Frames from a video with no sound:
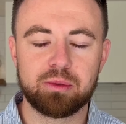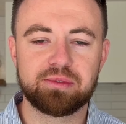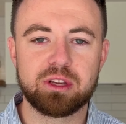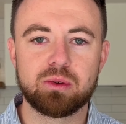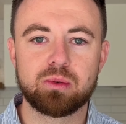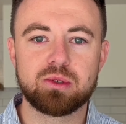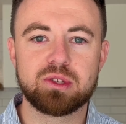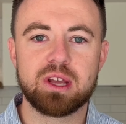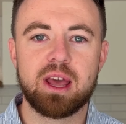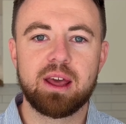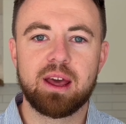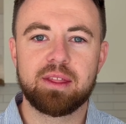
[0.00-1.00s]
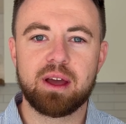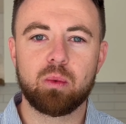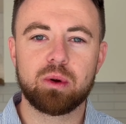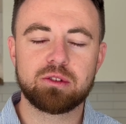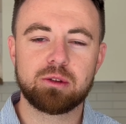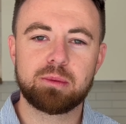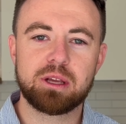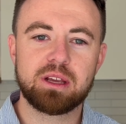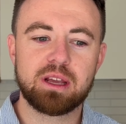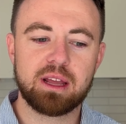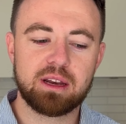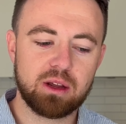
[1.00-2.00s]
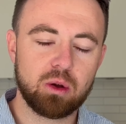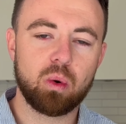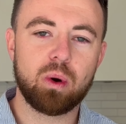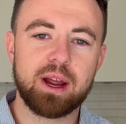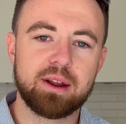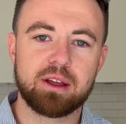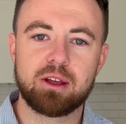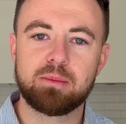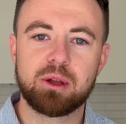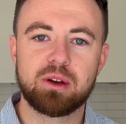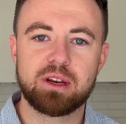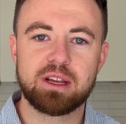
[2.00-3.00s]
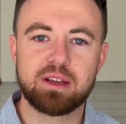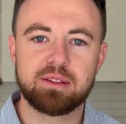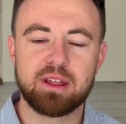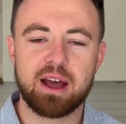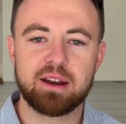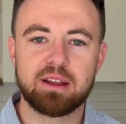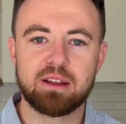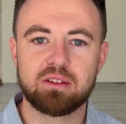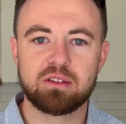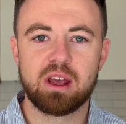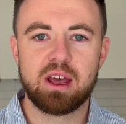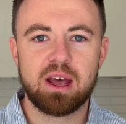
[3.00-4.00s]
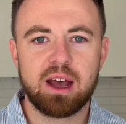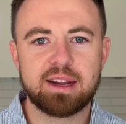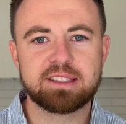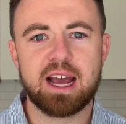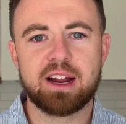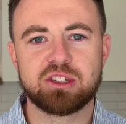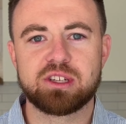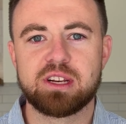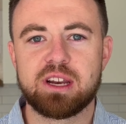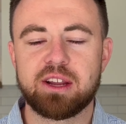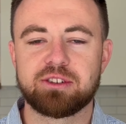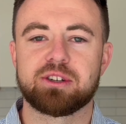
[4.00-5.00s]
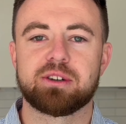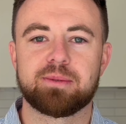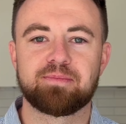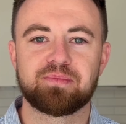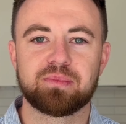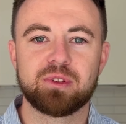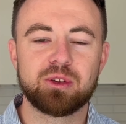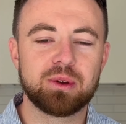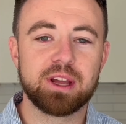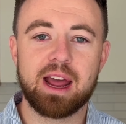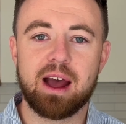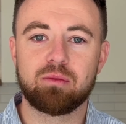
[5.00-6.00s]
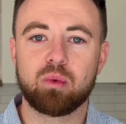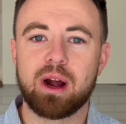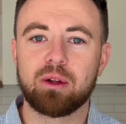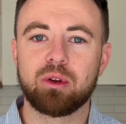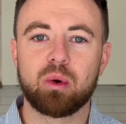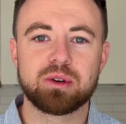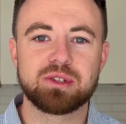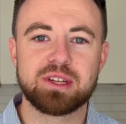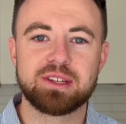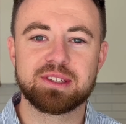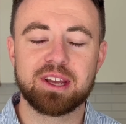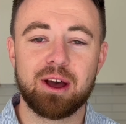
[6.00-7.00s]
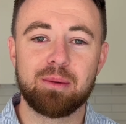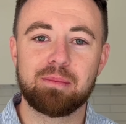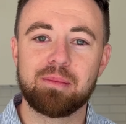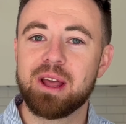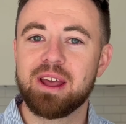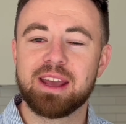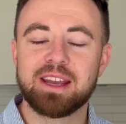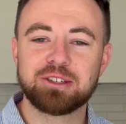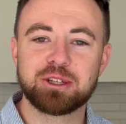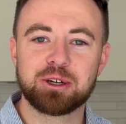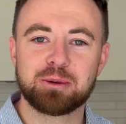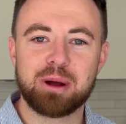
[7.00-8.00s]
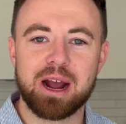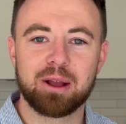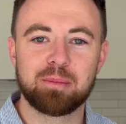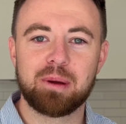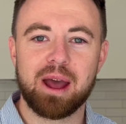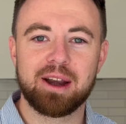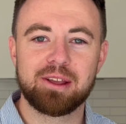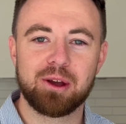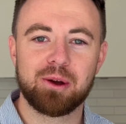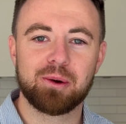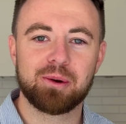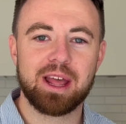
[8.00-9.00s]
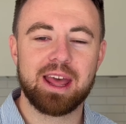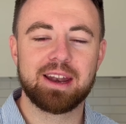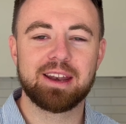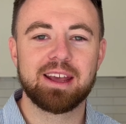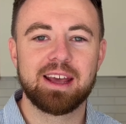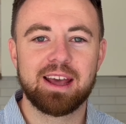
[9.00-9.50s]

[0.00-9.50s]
views, that want to be in a quiet community that is attached to nature. You can have wild horses come into your back patio, and